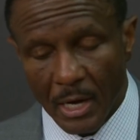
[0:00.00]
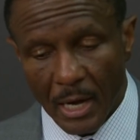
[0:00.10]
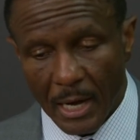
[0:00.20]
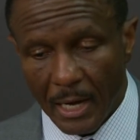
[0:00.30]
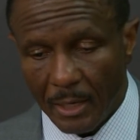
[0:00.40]

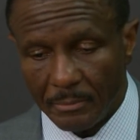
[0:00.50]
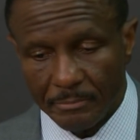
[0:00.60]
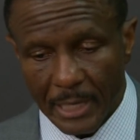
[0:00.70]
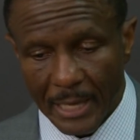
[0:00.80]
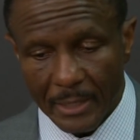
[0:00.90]
Uh,
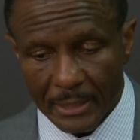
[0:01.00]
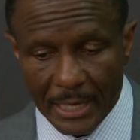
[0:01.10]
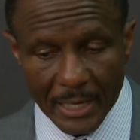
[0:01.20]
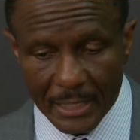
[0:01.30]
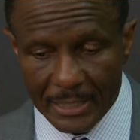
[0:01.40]
and
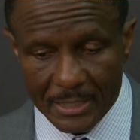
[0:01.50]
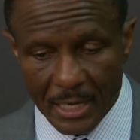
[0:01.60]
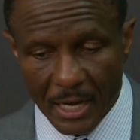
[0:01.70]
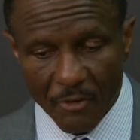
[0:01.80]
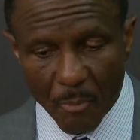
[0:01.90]
again, it's uh,
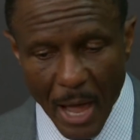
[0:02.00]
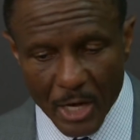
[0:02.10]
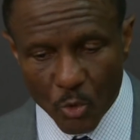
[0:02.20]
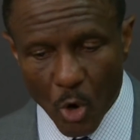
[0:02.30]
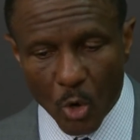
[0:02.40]
everybody
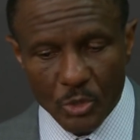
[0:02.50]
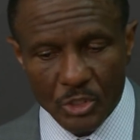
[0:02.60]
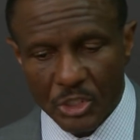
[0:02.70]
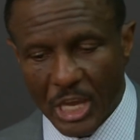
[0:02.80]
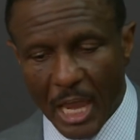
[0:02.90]
roles
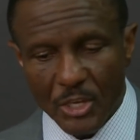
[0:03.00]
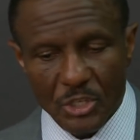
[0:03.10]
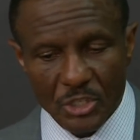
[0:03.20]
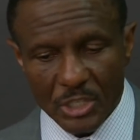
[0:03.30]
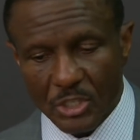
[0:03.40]

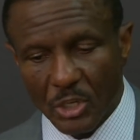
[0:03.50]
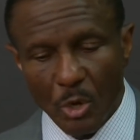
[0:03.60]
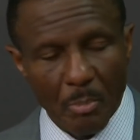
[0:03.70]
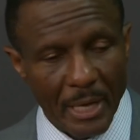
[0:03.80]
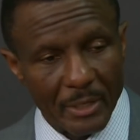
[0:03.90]
changes just a little
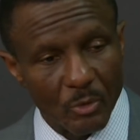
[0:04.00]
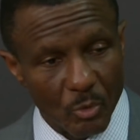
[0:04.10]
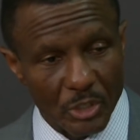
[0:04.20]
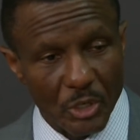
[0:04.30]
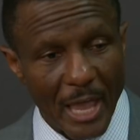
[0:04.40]
bit
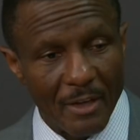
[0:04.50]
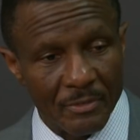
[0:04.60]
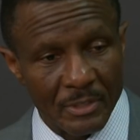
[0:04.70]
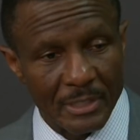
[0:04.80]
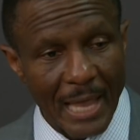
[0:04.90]
when you have
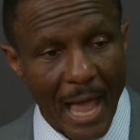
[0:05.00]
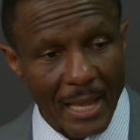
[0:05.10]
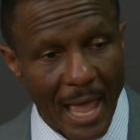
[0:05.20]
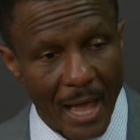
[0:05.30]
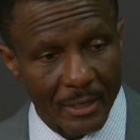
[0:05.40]
Kyle
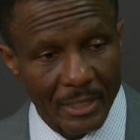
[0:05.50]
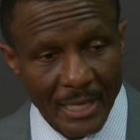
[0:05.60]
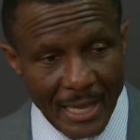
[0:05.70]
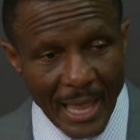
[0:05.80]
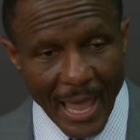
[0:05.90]
out
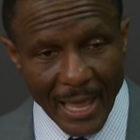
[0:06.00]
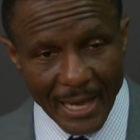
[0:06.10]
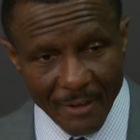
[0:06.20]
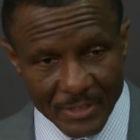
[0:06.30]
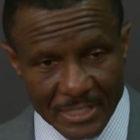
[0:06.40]
and
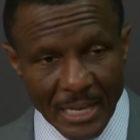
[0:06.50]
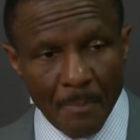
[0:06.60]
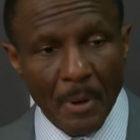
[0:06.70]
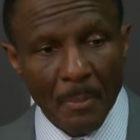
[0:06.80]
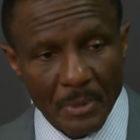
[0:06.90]
have to
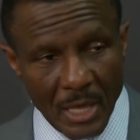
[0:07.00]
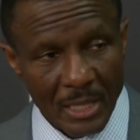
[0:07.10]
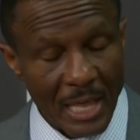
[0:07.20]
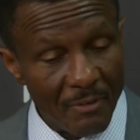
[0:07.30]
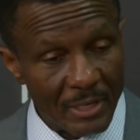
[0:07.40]
step up another
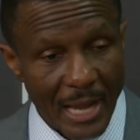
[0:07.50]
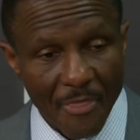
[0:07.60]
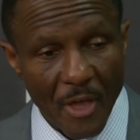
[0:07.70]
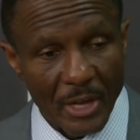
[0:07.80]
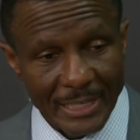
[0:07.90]
level, and I
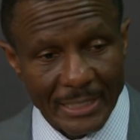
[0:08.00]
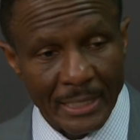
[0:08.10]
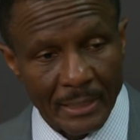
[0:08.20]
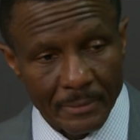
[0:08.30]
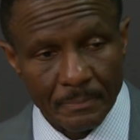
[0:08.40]
thought he
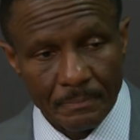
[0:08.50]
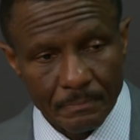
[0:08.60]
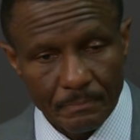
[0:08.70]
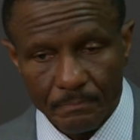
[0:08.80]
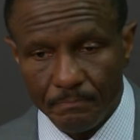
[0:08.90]
did.
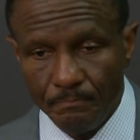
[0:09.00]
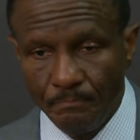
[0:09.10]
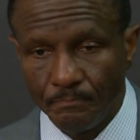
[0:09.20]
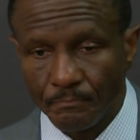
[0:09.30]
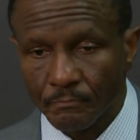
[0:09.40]
Can you talk